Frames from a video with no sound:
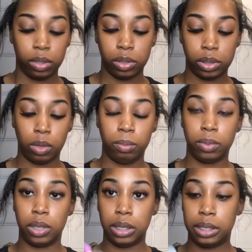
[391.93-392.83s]
So I'm
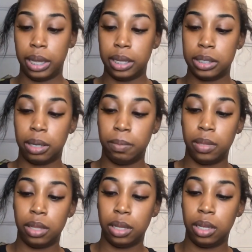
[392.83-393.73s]
gonna take some
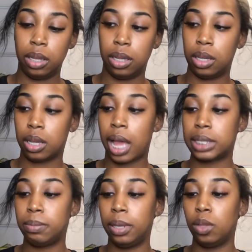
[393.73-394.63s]
of the
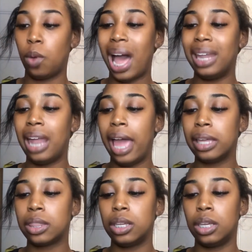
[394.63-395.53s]
Got2b Glue. I
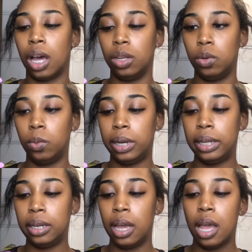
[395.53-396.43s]
like the yellow
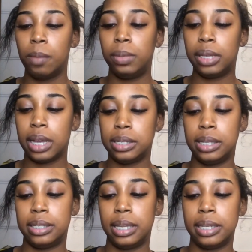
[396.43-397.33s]
one because
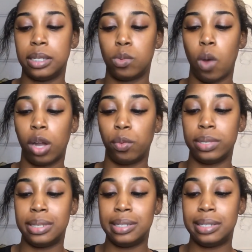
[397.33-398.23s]
it says it's water
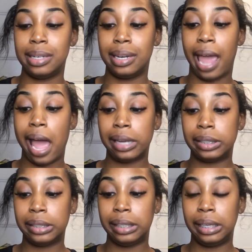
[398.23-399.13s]
resistant, and
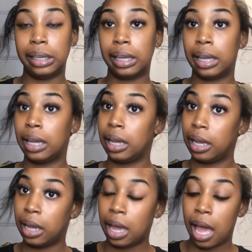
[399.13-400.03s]
actually
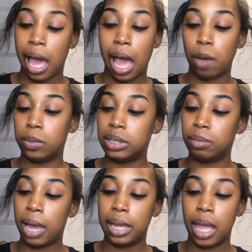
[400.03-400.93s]
I went
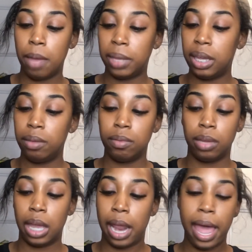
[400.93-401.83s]
to Miami
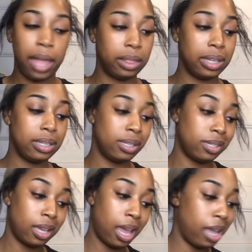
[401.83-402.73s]
and had
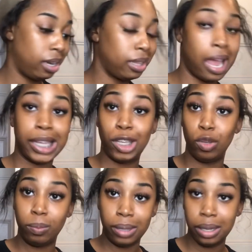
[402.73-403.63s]
this, and in that
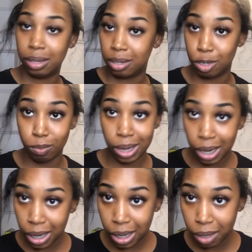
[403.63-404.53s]

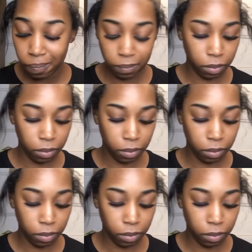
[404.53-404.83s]
humidity